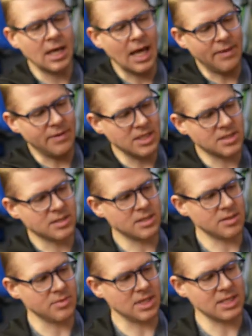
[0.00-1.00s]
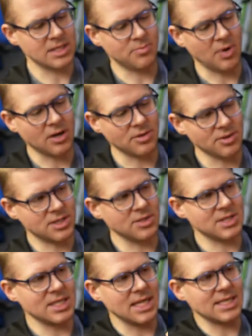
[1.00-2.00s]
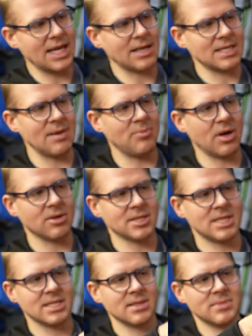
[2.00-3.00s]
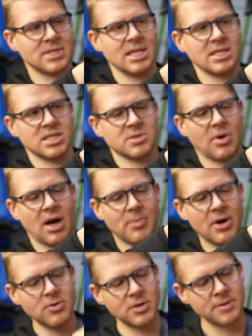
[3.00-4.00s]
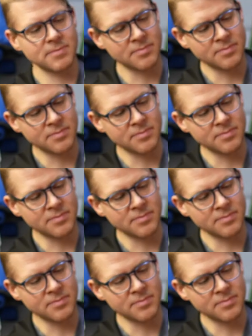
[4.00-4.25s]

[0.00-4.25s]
And these this buckles uses the exact same buckle system. See, these just pop out.